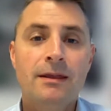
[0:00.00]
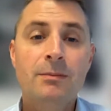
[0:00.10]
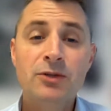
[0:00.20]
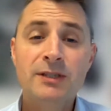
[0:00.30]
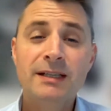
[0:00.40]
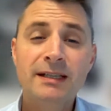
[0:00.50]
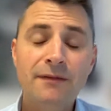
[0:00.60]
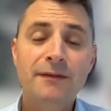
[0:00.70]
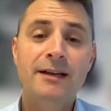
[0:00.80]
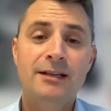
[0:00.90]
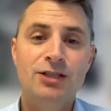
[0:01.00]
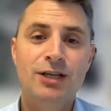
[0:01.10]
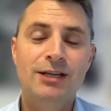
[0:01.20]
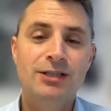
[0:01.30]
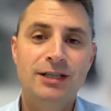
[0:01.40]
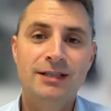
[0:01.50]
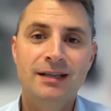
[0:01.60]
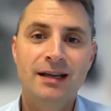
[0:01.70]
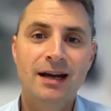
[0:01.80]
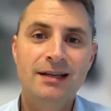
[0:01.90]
The most significant changes